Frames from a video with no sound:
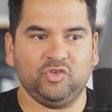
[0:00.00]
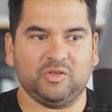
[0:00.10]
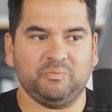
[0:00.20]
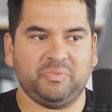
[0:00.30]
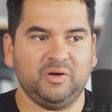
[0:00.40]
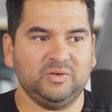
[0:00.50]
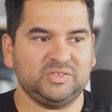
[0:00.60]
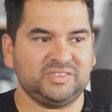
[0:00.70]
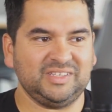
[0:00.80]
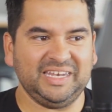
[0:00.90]
can
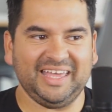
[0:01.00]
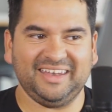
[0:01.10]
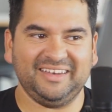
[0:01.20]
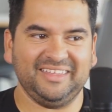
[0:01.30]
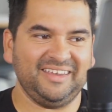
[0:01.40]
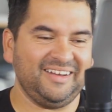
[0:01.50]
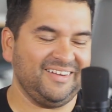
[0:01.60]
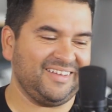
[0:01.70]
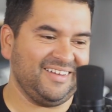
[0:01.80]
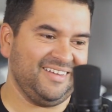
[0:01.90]
post an edited
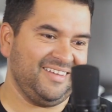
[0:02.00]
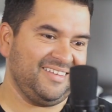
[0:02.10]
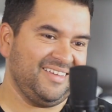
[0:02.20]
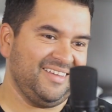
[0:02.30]
haircut.